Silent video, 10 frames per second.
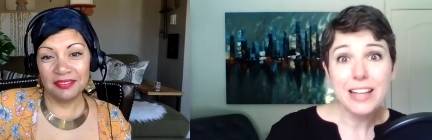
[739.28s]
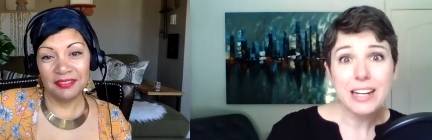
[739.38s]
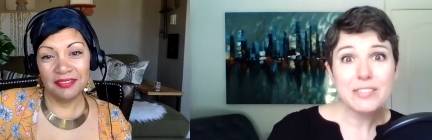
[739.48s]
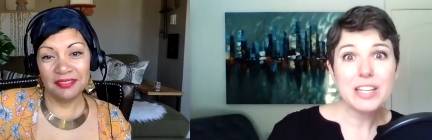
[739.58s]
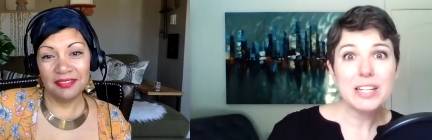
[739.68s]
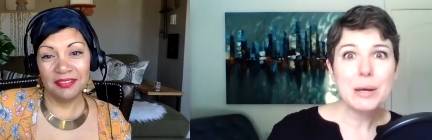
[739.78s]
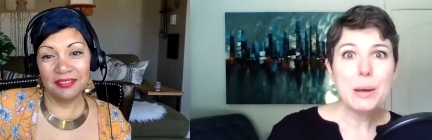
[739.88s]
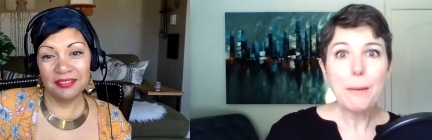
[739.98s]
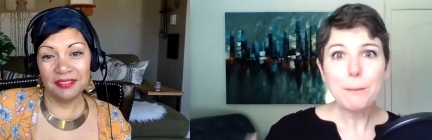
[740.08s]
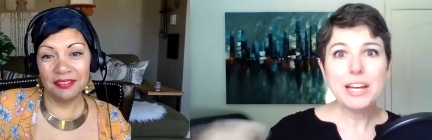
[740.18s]
Speaker 1: out of it,
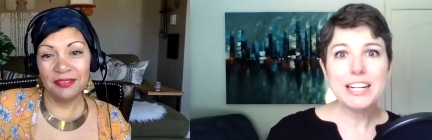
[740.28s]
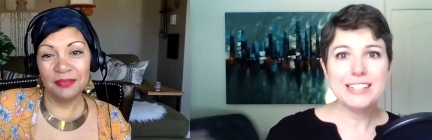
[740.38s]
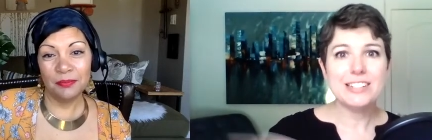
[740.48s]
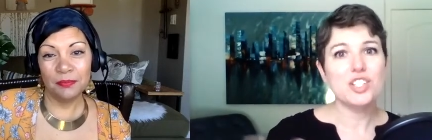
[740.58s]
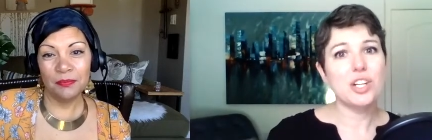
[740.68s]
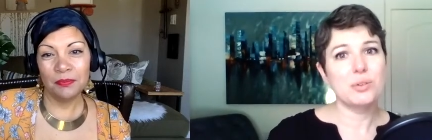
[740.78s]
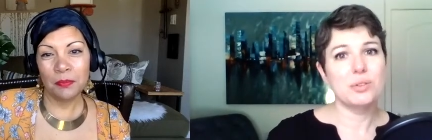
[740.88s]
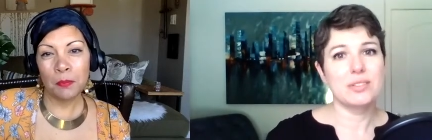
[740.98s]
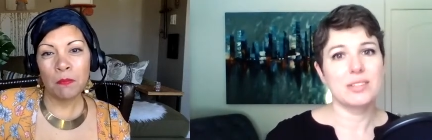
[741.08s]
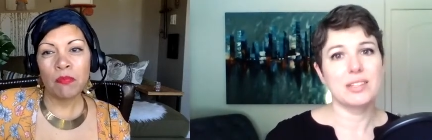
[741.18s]
but it
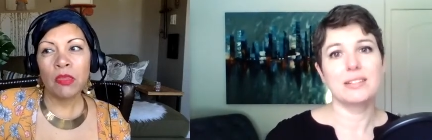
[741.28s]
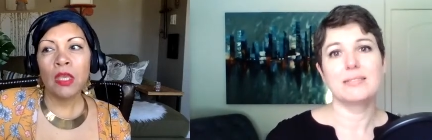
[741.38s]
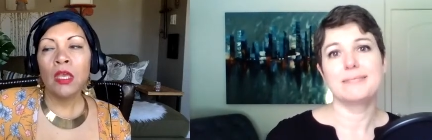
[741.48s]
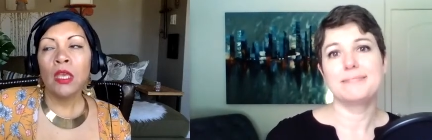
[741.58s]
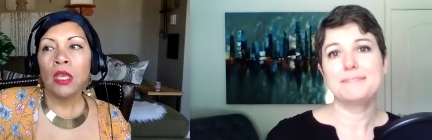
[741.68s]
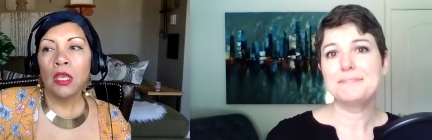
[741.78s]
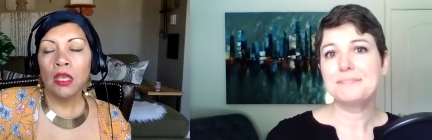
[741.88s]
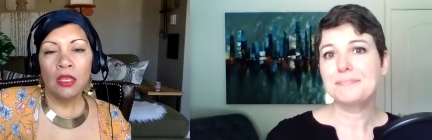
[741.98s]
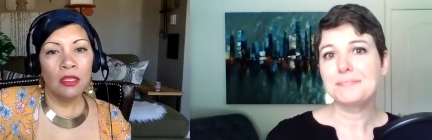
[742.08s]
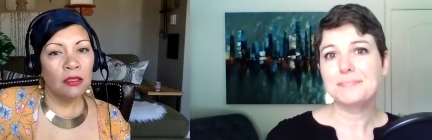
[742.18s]
shows that.
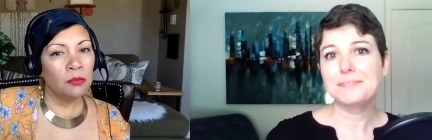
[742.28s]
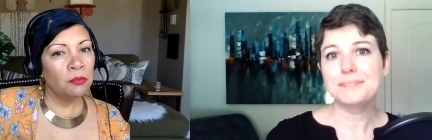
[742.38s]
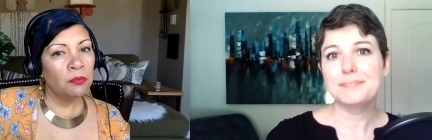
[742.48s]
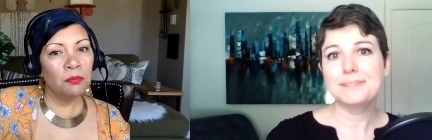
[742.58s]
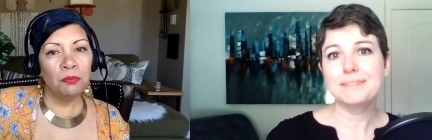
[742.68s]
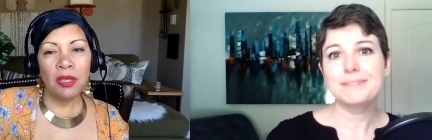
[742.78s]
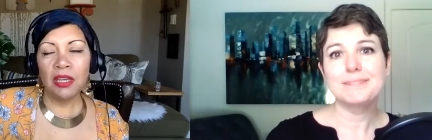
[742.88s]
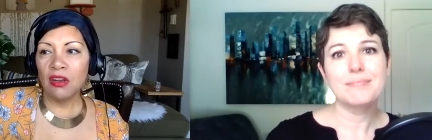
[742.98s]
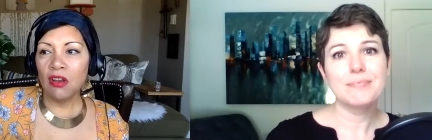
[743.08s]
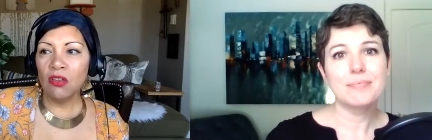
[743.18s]
Speaker 2: But it
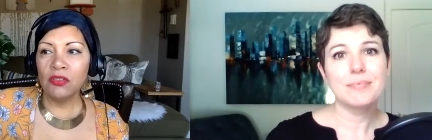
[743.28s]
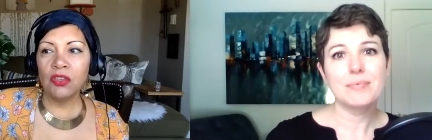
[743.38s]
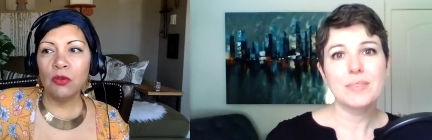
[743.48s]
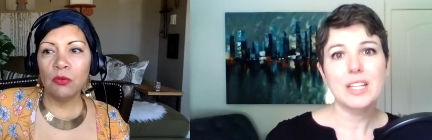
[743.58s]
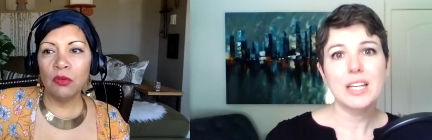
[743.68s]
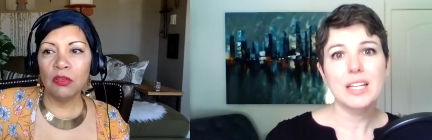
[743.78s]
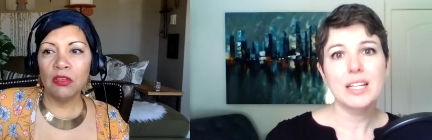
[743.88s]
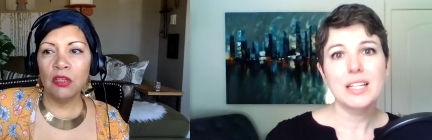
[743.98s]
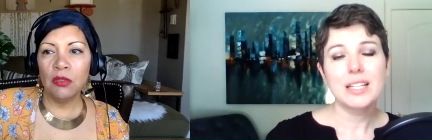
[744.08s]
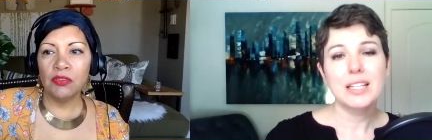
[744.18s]
also, you
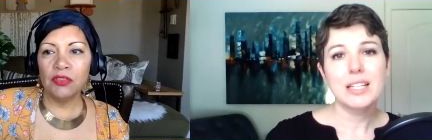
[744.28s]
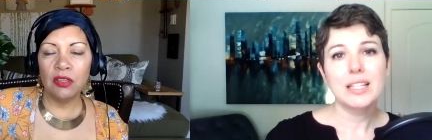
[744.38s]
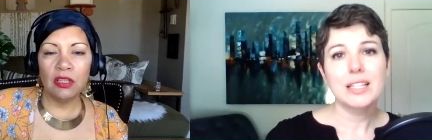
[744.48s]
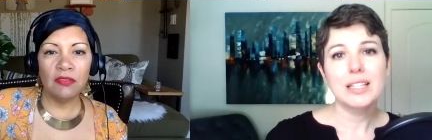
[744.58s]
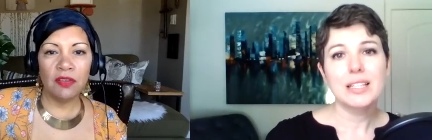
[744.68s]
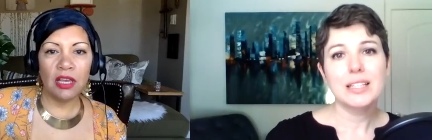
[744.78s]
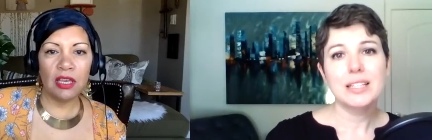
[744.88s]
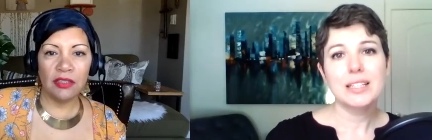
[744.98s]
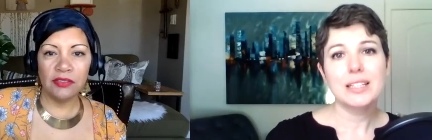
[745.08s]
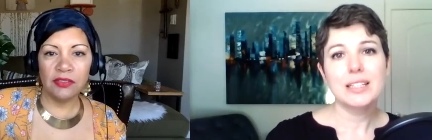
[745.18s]
know,
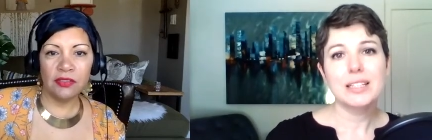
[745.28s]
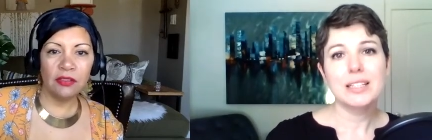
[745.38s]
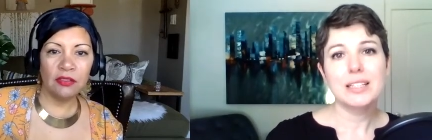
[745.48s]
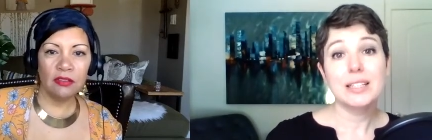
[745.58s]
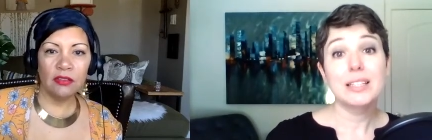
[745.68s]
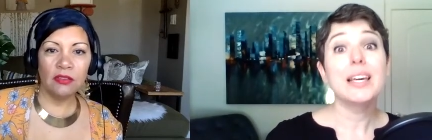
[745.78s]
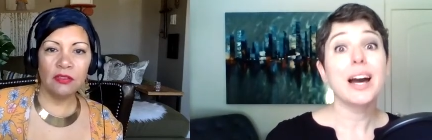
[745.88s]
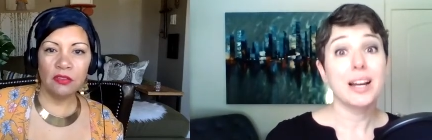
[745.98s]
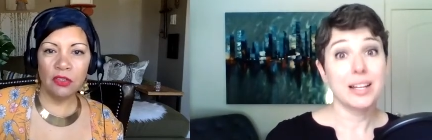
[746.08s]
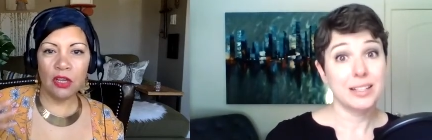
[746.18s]
solidifies yeah
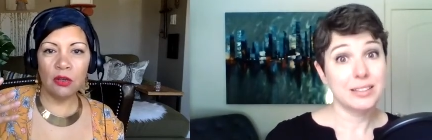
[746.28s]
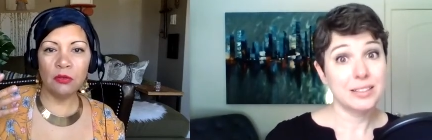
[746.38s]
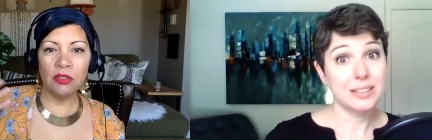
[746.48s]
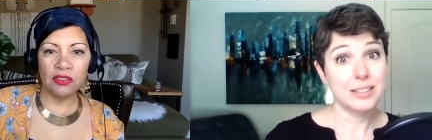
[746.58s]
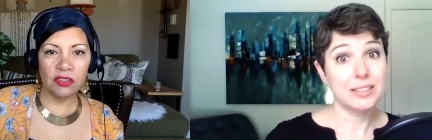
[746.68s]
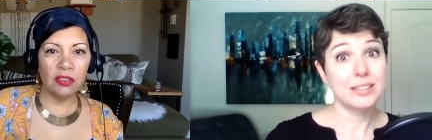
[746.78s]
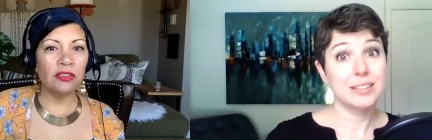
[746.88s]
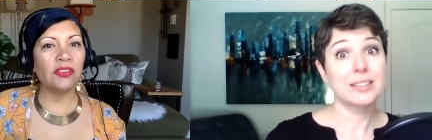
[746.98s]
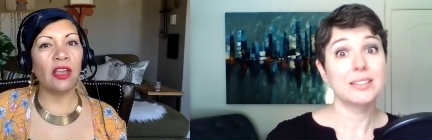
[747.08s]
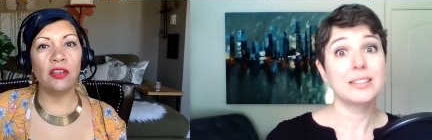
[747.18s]
you know this is a
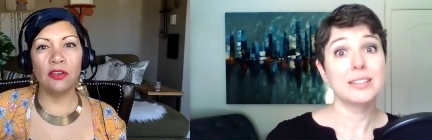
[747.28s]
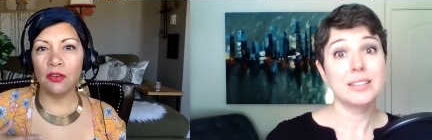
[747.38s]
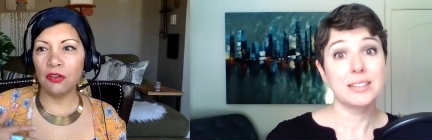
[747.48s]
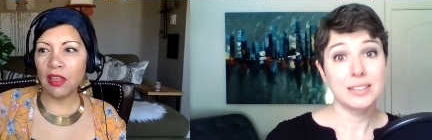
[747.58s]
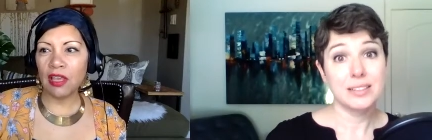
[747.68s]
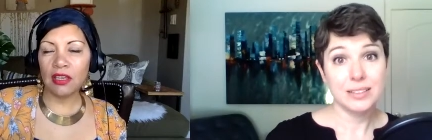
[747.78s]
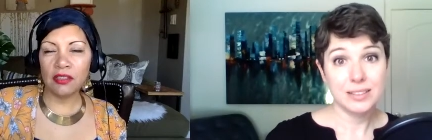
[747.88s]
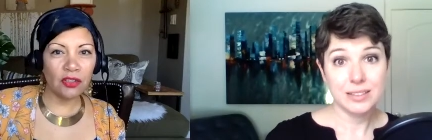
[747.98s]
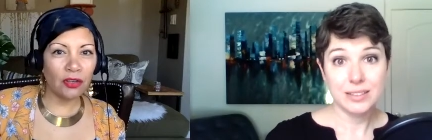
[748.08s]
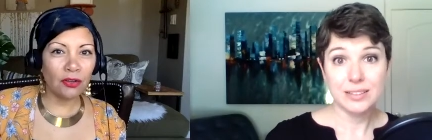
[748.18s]
designer like i
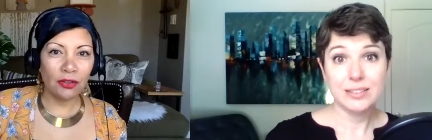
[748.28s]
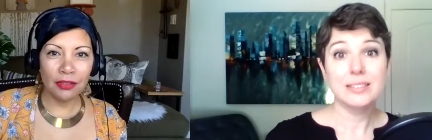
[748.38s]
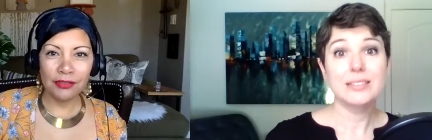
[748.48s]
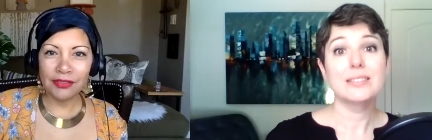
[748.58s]
saw her in this